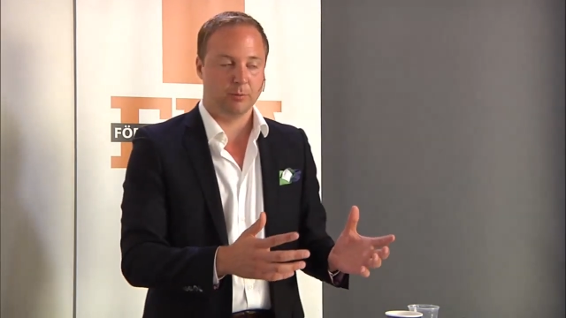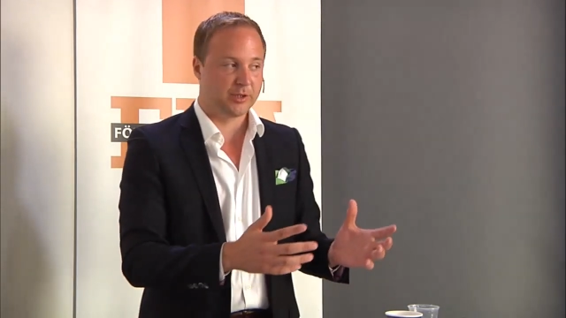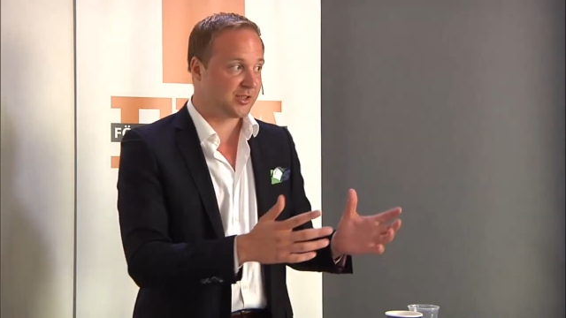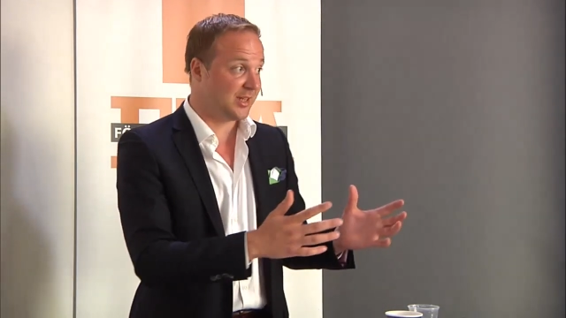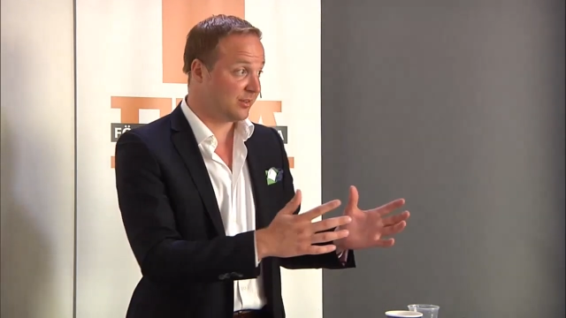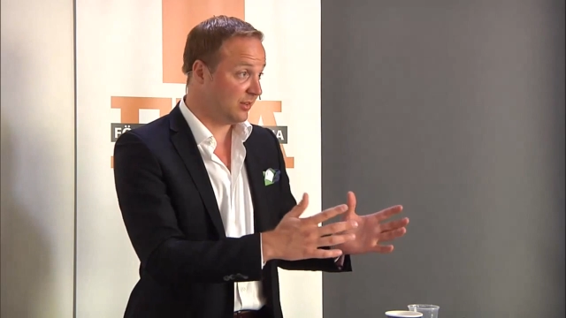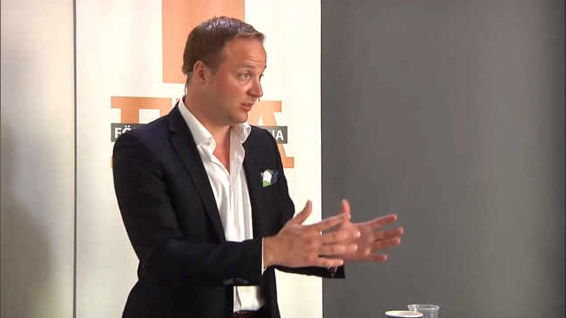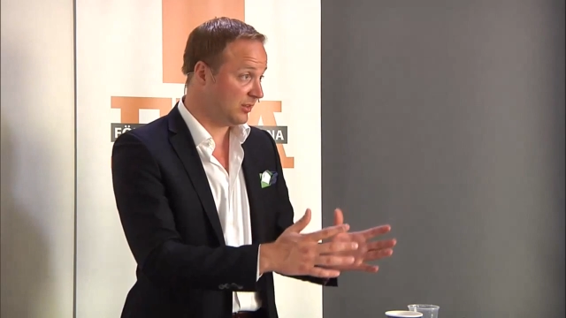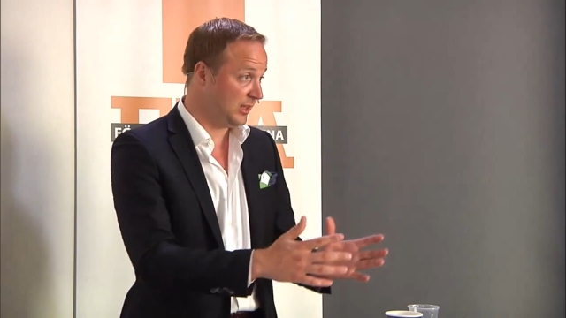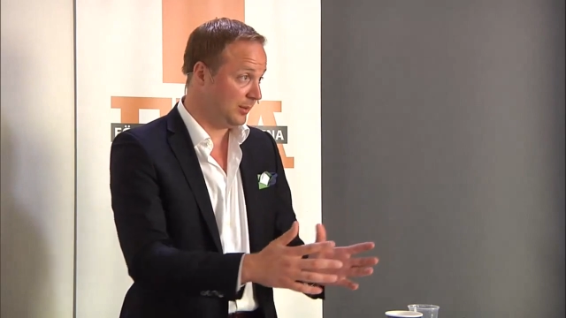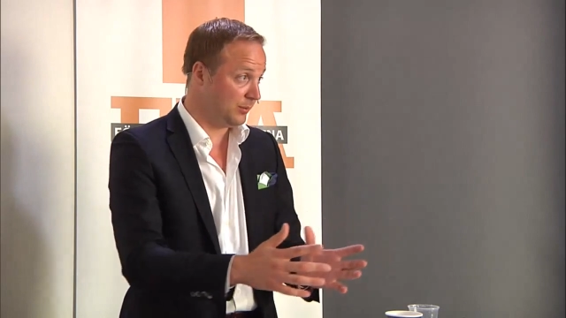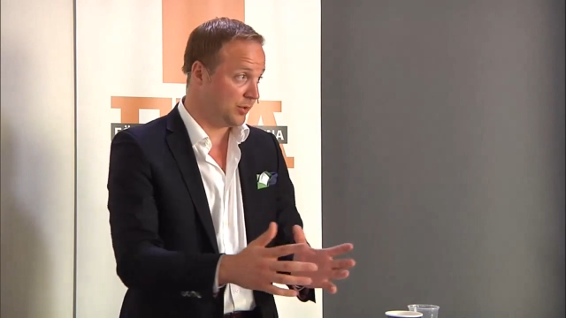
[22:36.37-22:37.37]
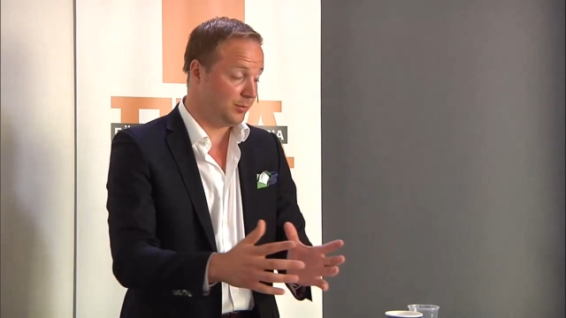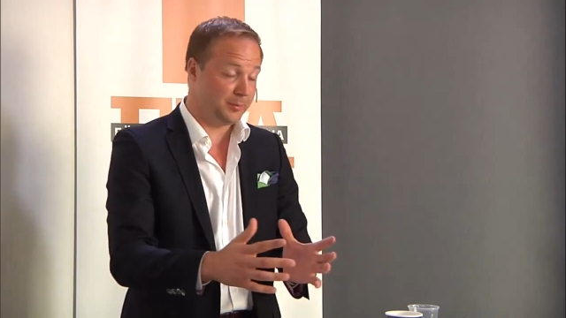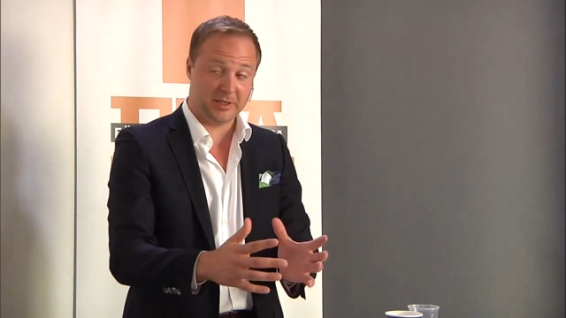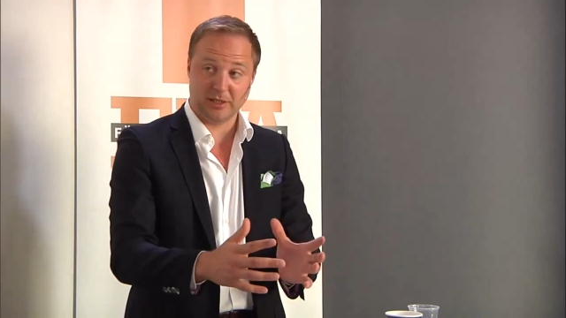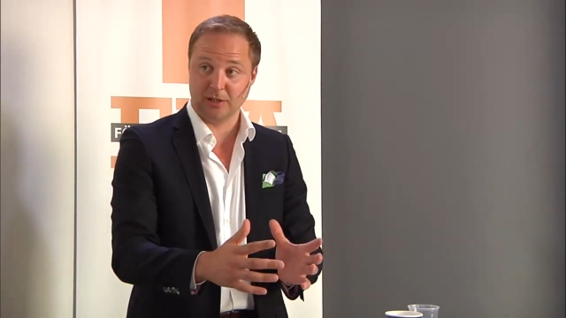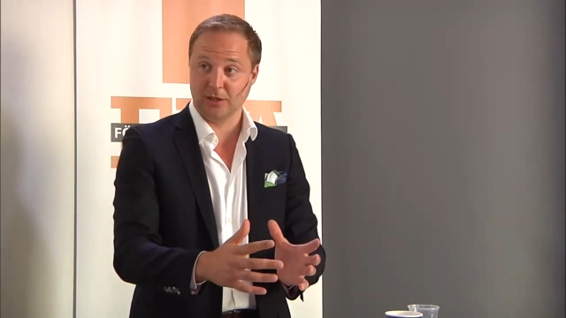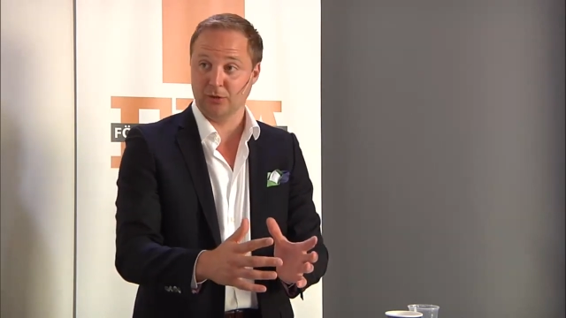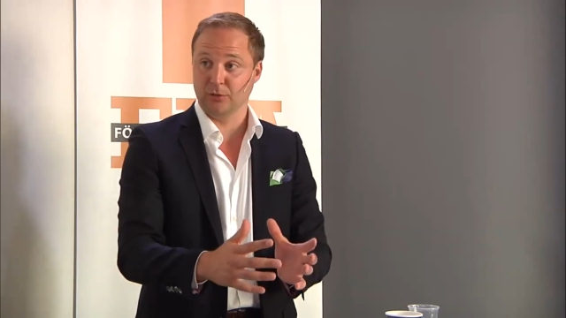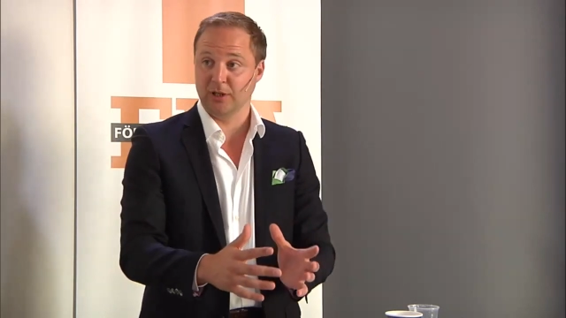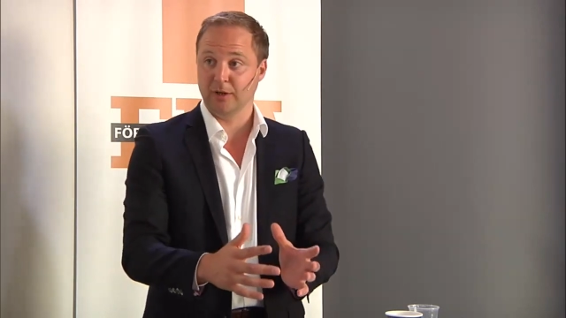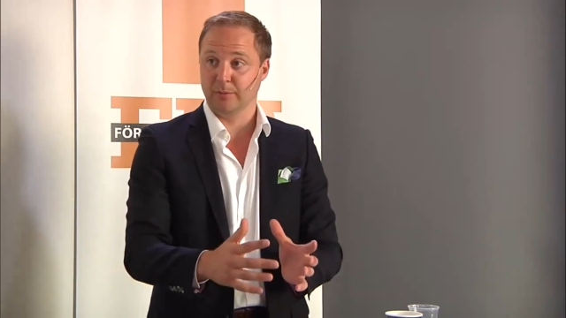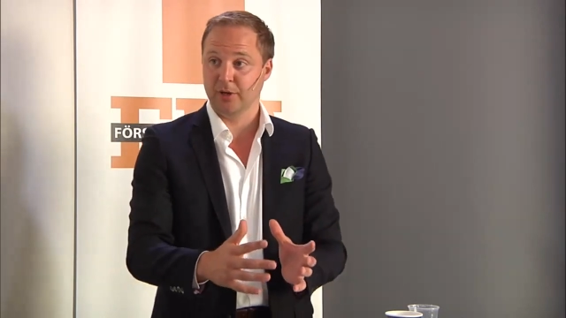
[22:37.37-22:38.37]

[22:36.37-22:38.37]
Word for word: which doesn't seem to be making a whole lot of